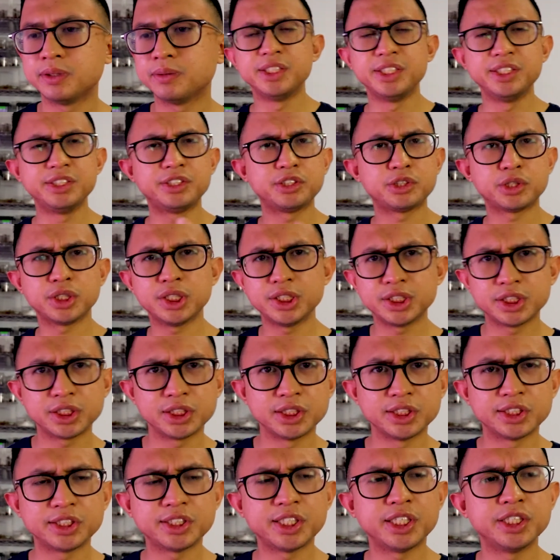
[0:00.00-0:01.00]
These
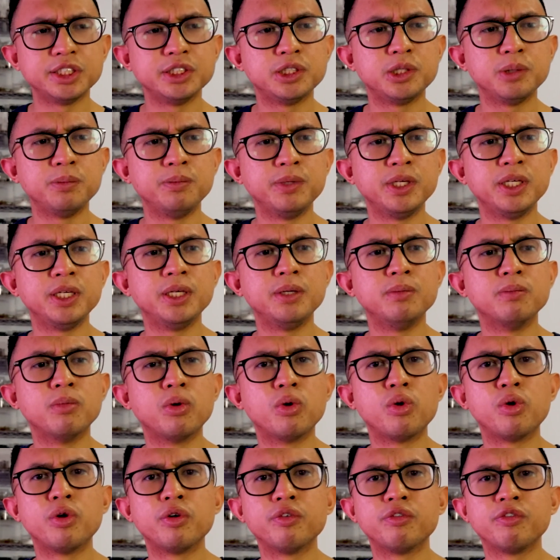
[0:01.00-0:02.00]
tarantulas tend to be
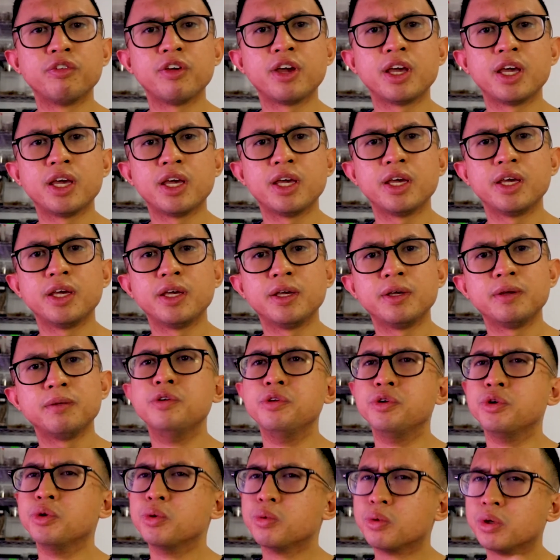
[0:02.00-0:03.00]
more of a
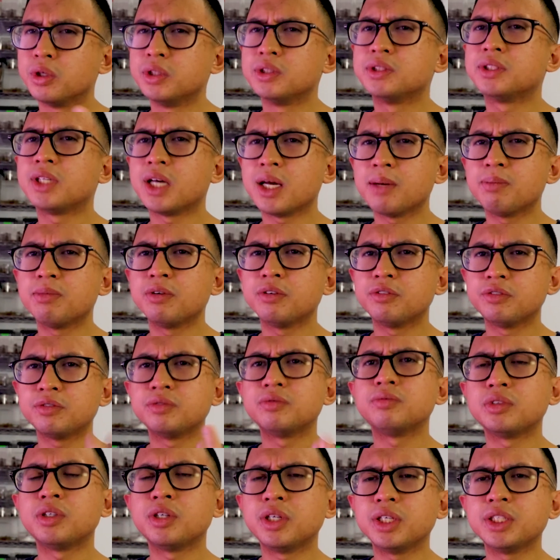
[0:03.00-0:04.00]
New World type of
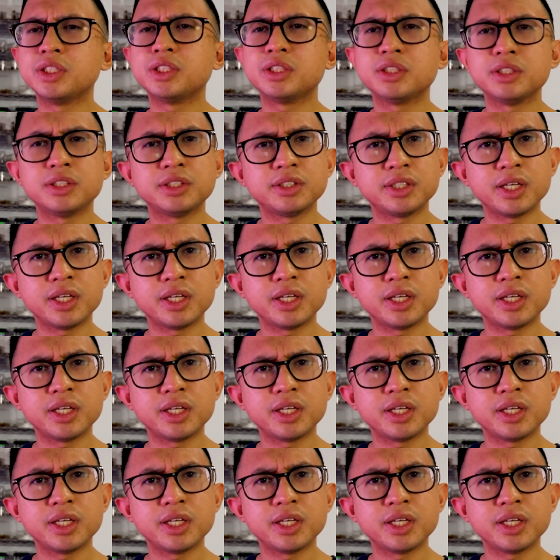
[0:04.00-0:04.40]
tarantulas